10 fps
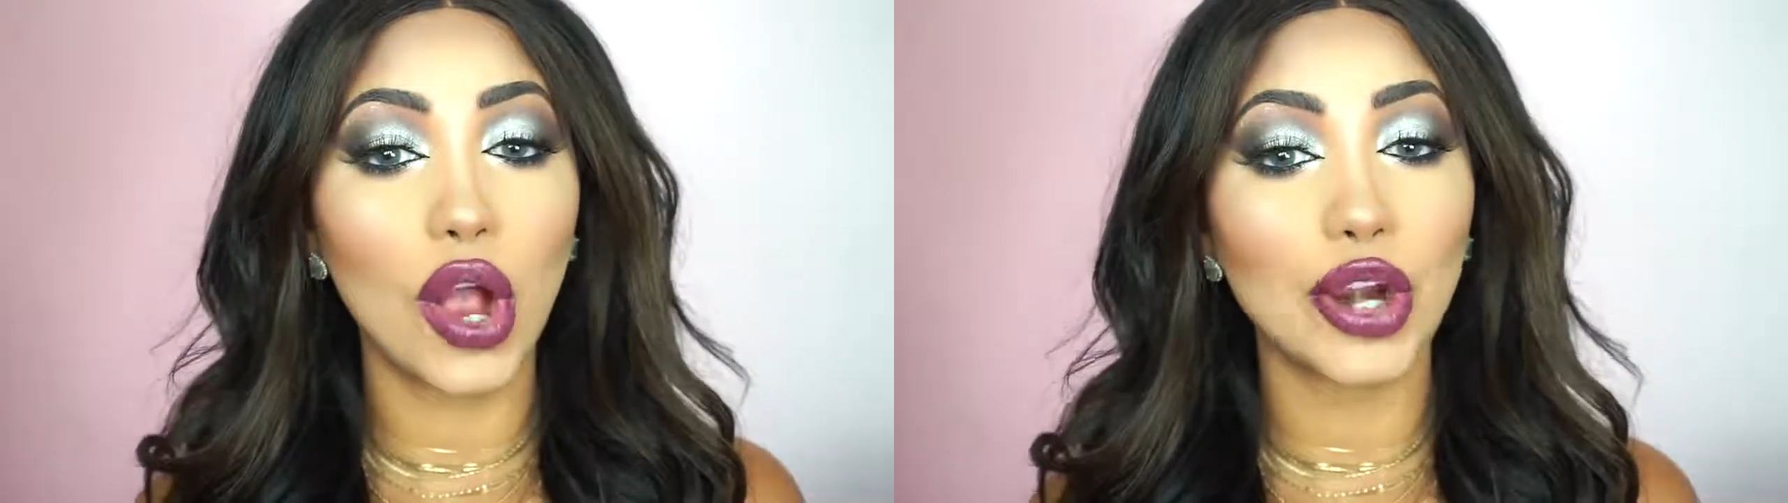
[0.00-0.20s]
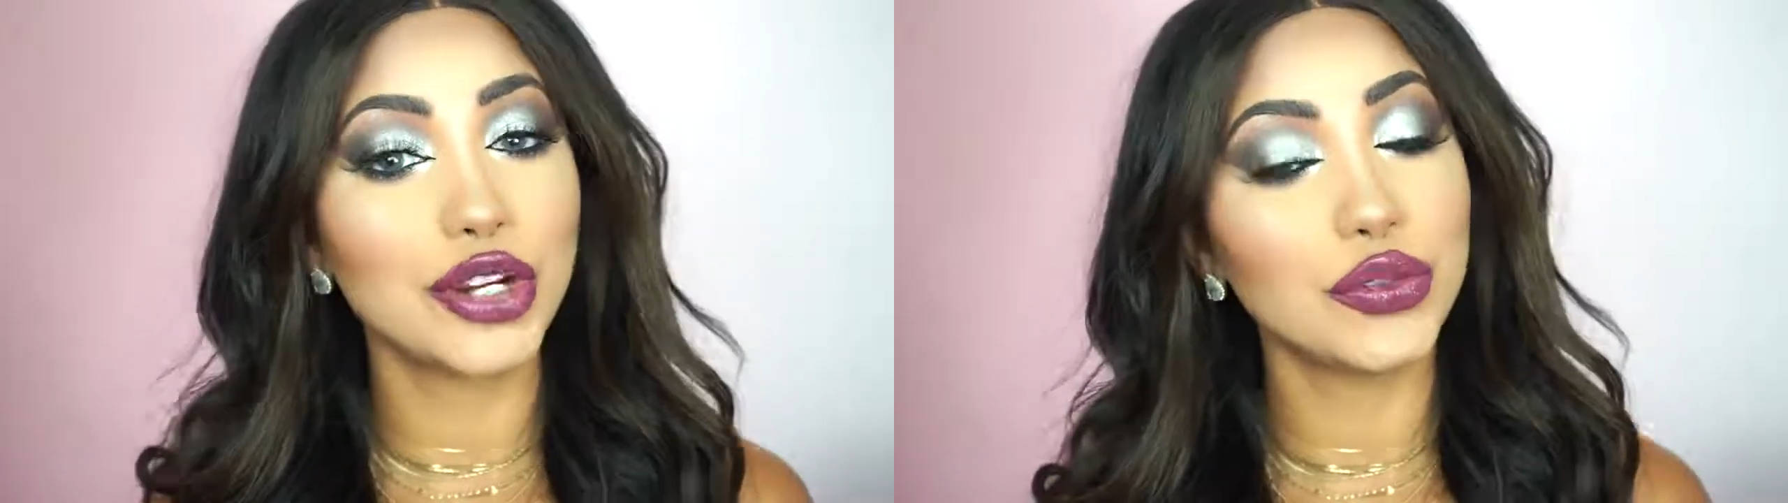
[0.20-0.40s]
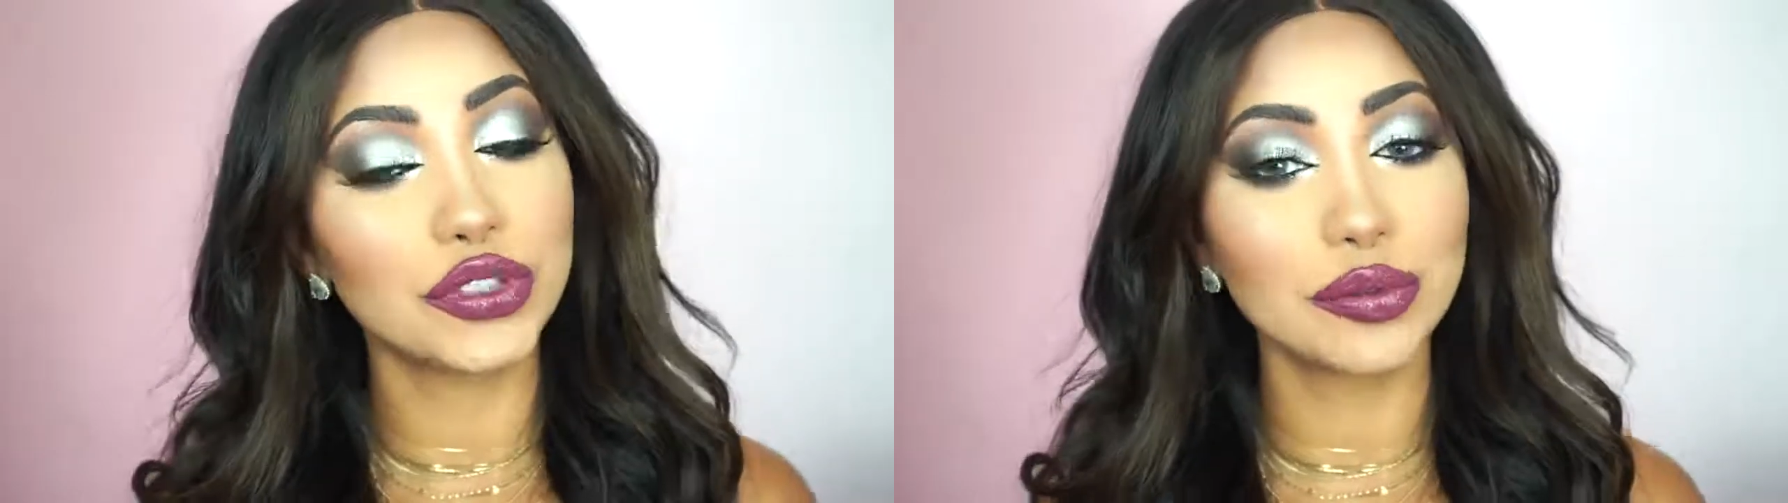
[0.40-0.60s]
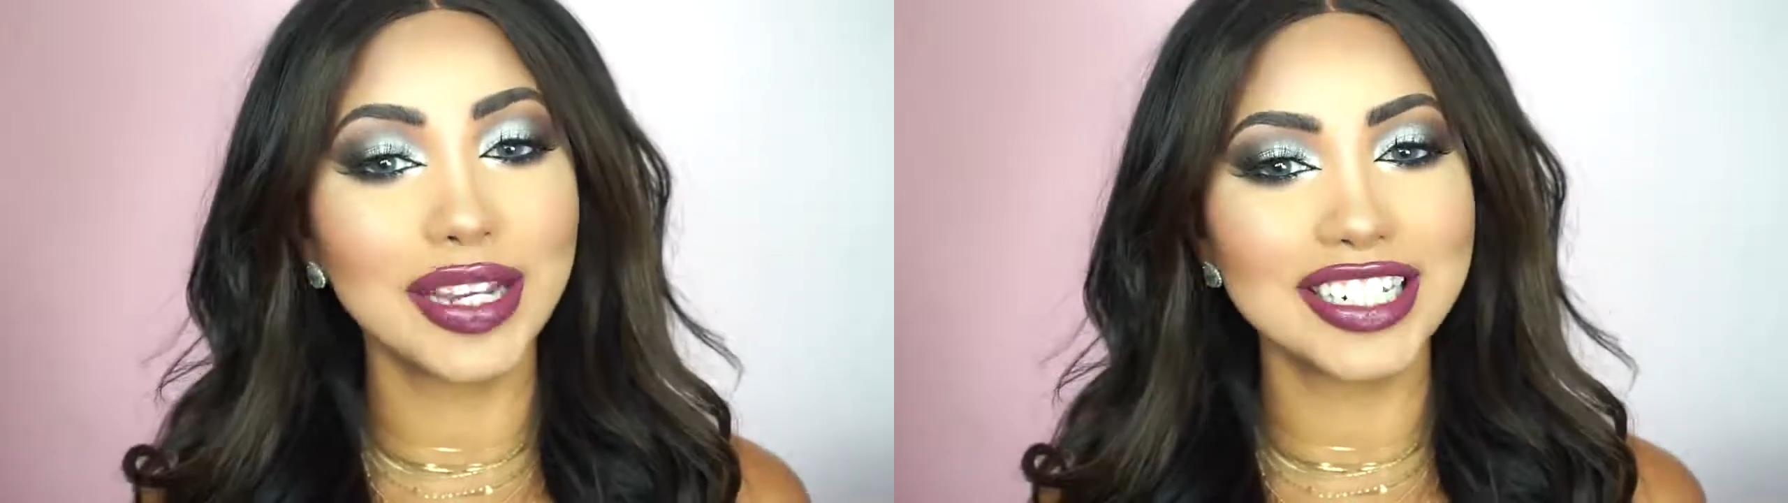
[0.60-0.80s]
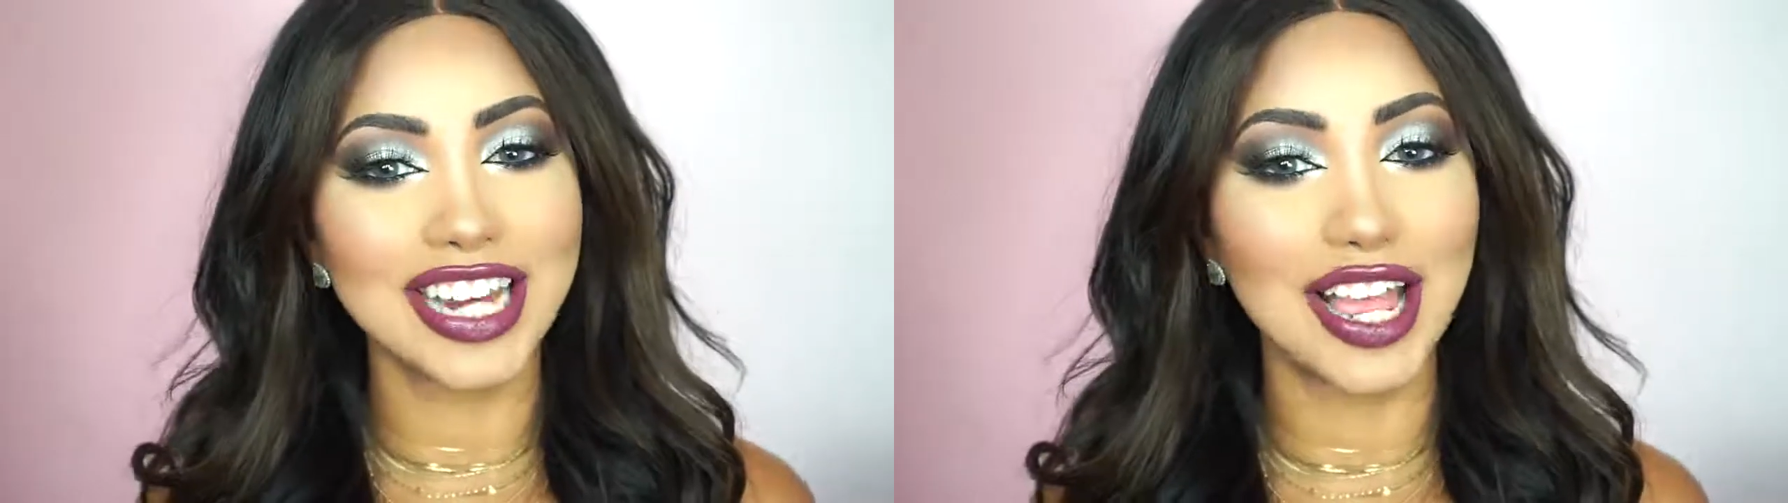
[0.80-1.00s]
are new to
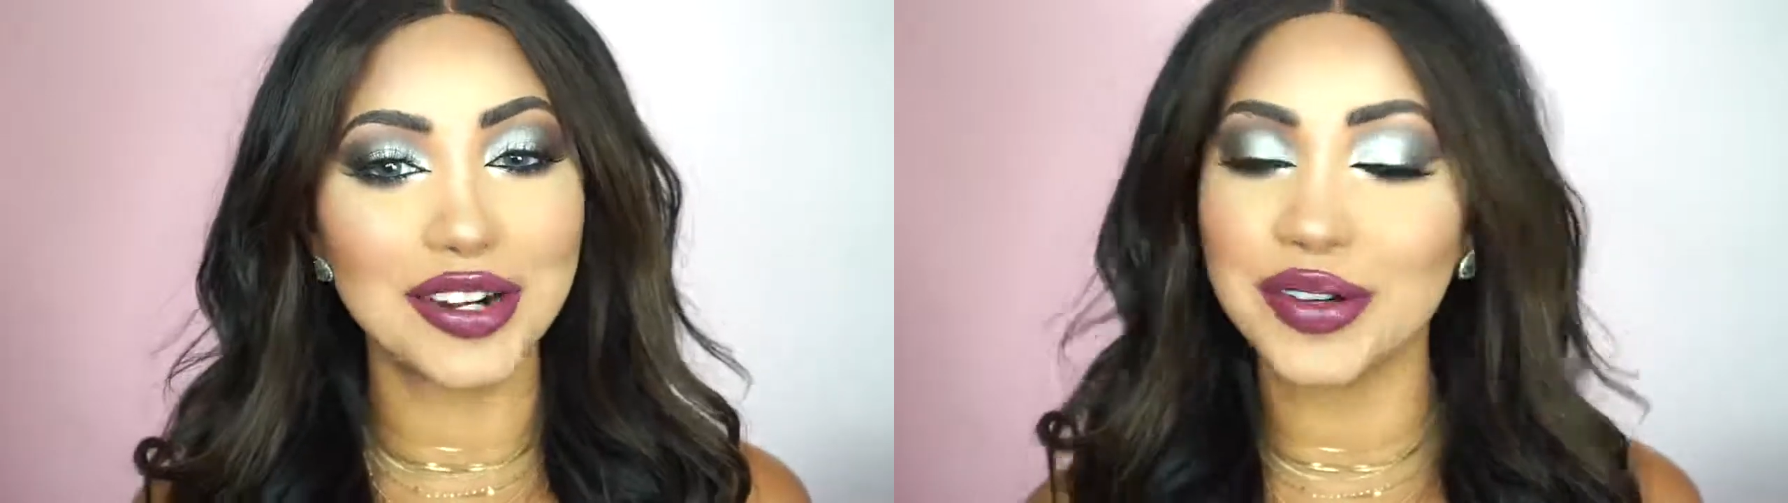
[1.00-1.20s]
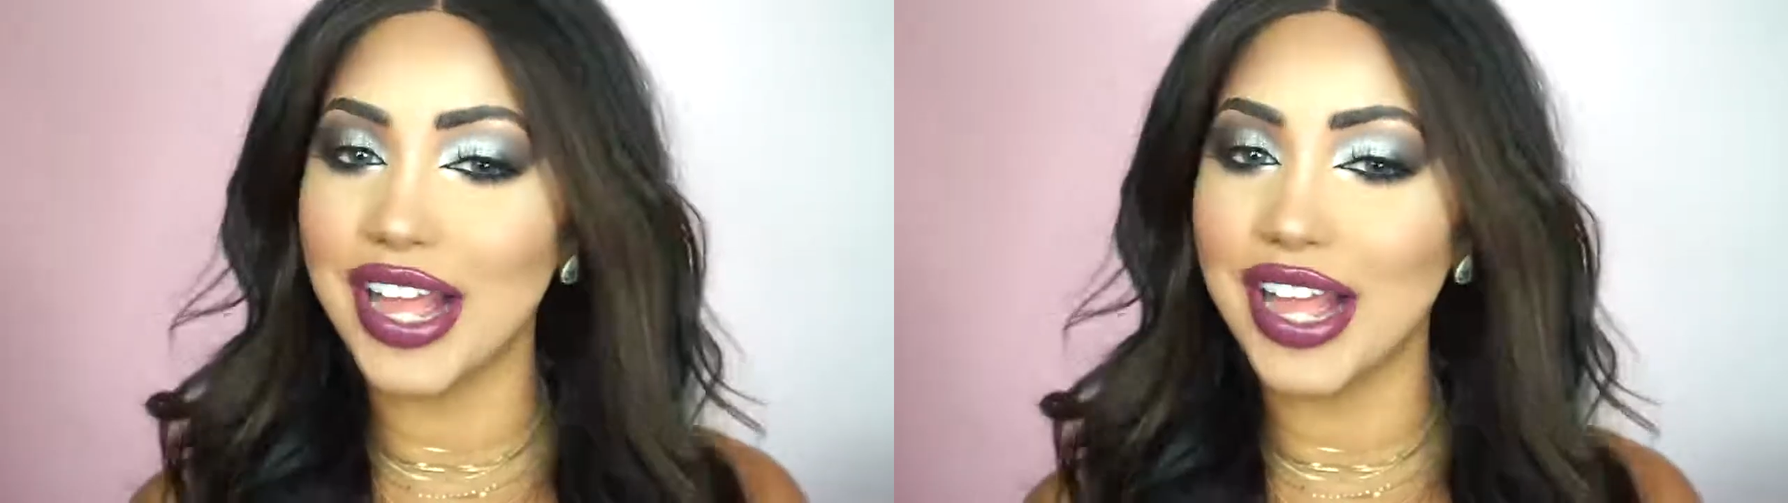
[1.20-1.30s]
my channel,